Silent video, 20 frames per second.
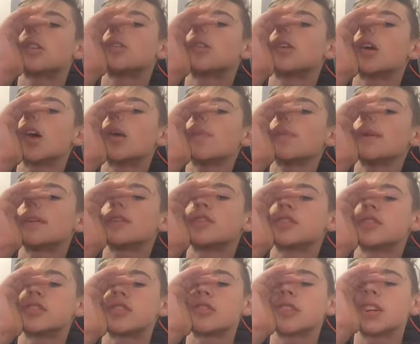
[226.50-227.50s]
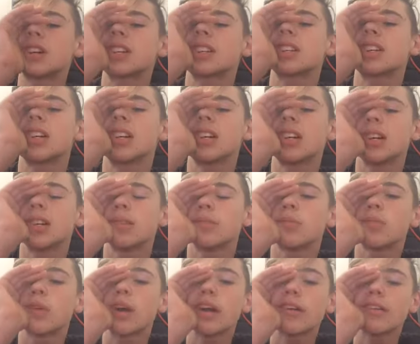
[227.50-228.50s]
Garbage truck
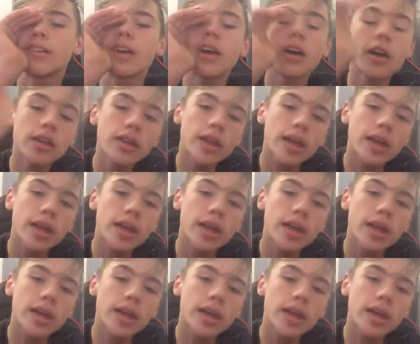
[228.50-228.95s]
time. Where are